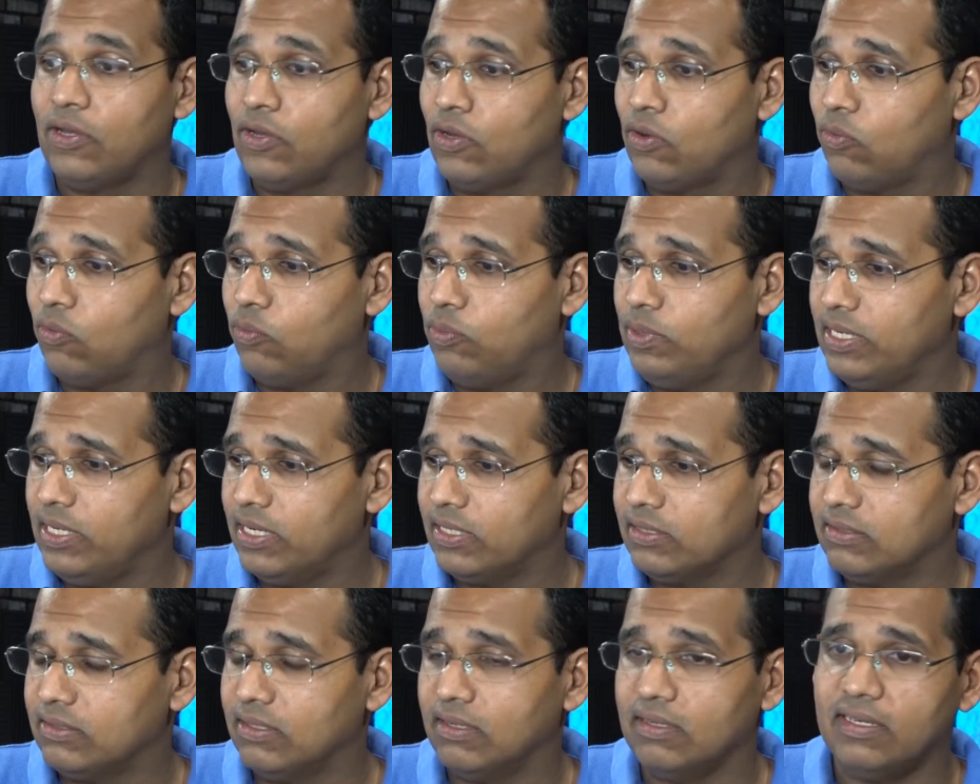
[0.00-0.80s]
we are
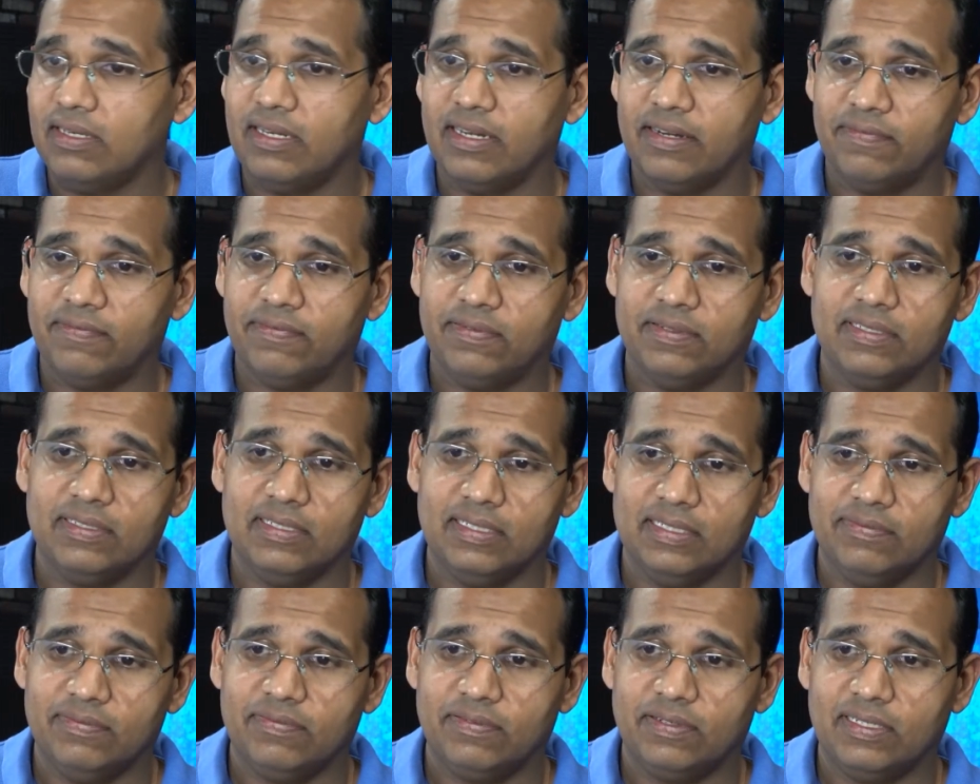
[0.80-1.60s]
done here for
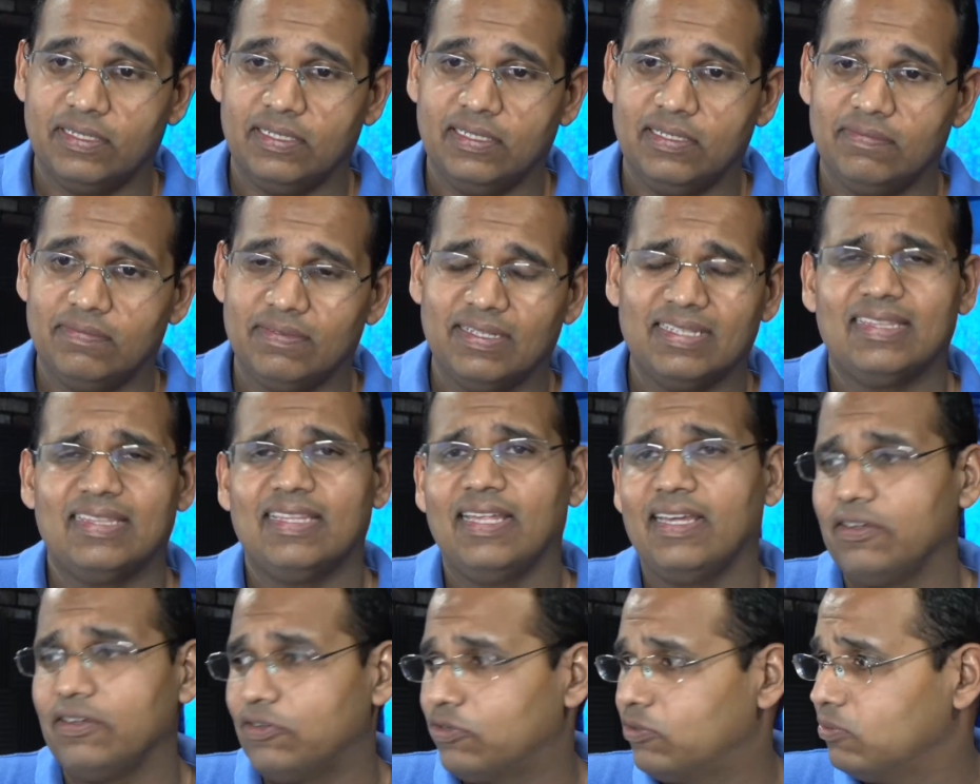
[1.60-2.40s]
the evening.
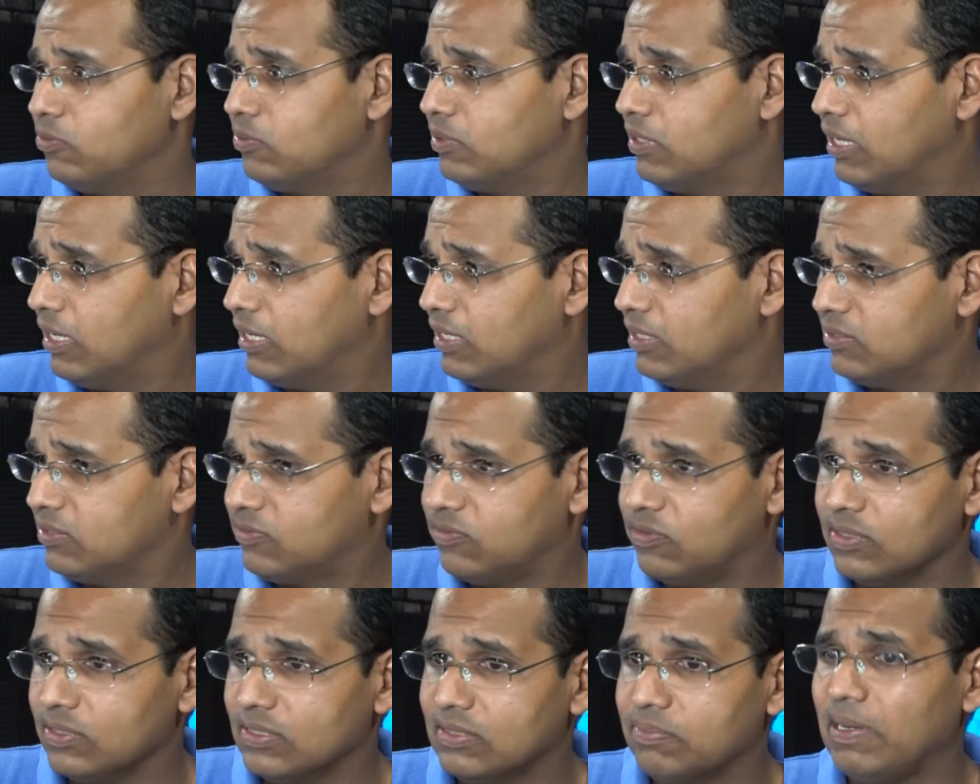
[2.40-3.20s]
Thank you guys
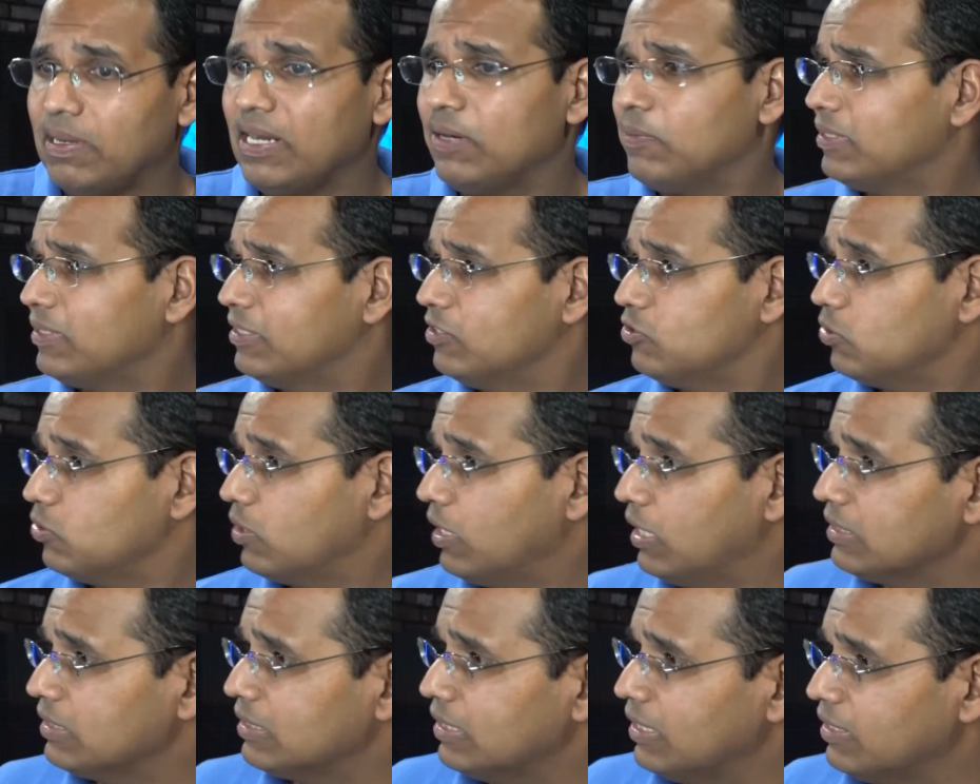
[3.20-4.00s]
for. By the way, did you
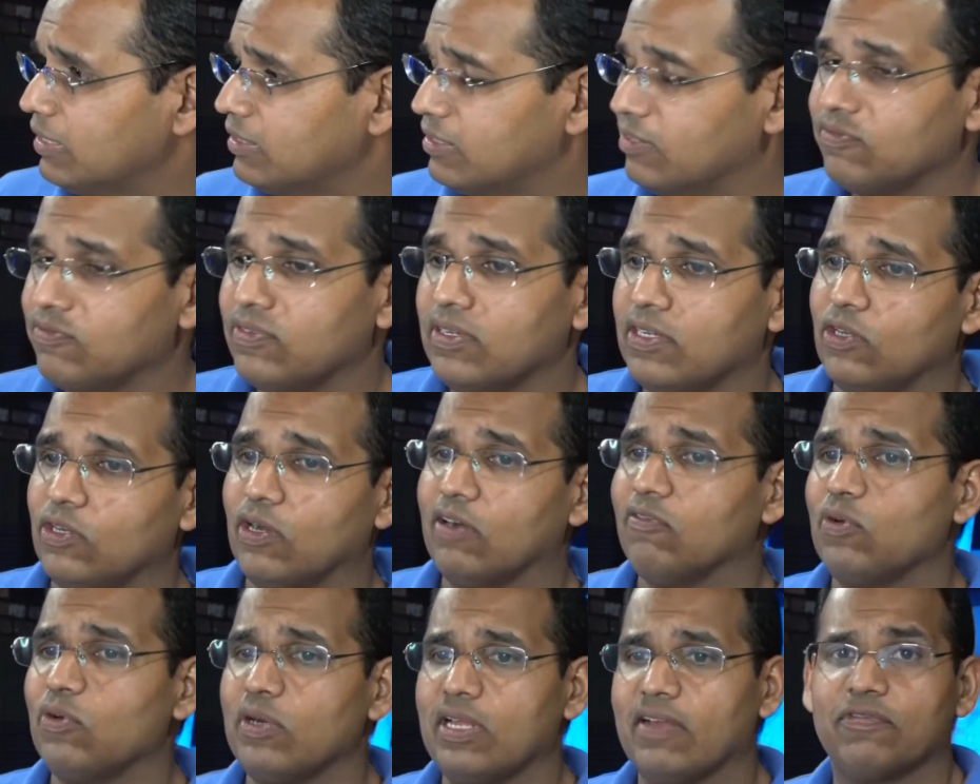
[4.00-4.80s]
guys like the video?
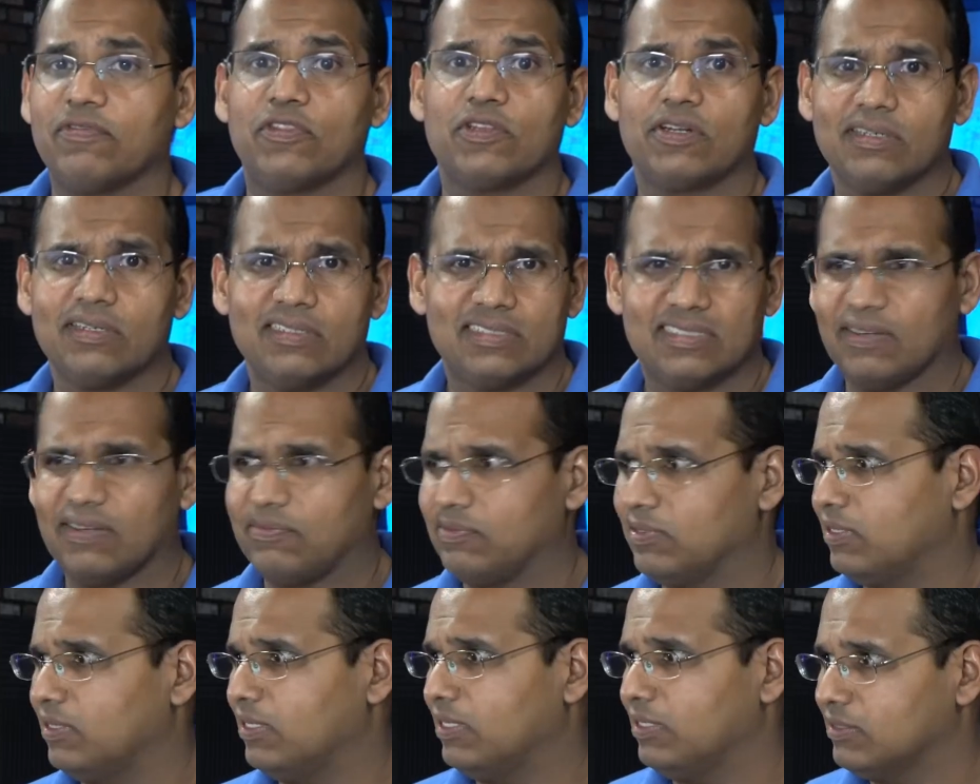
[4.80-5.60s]
I've only have
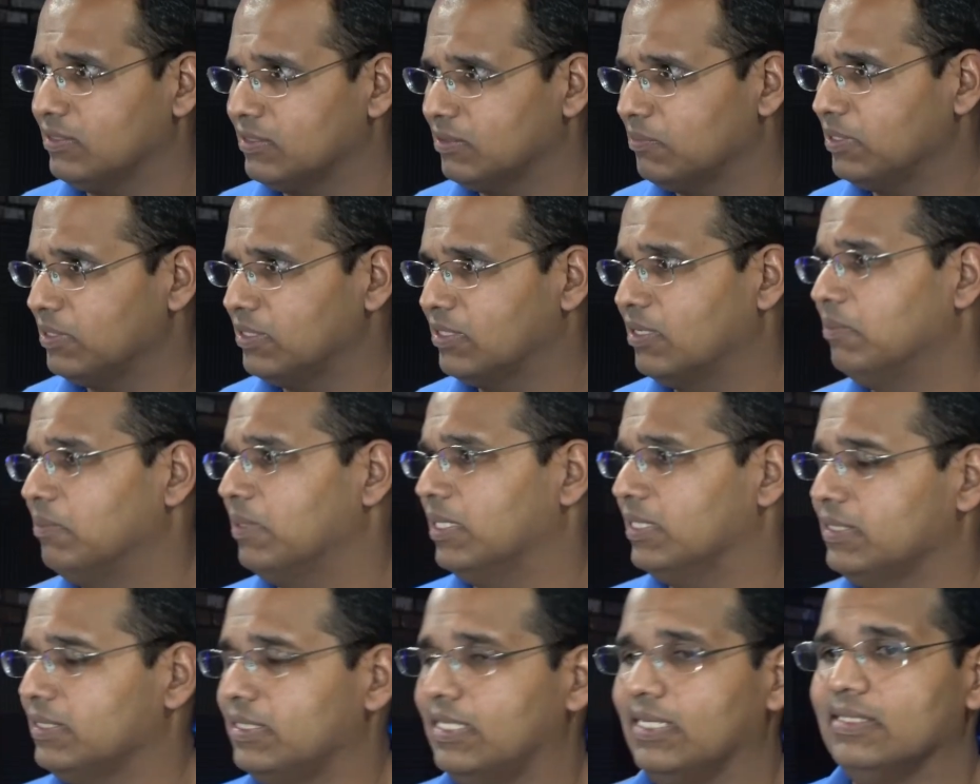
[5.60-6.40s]
37 likes. I mean, come
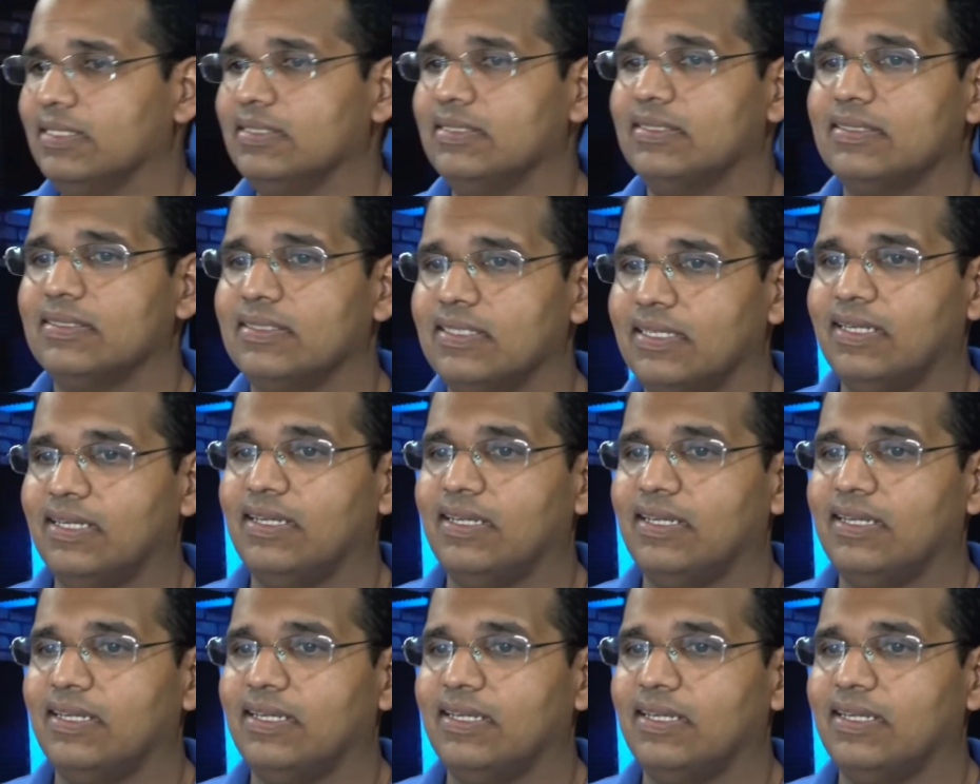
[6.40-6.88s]
on, guys.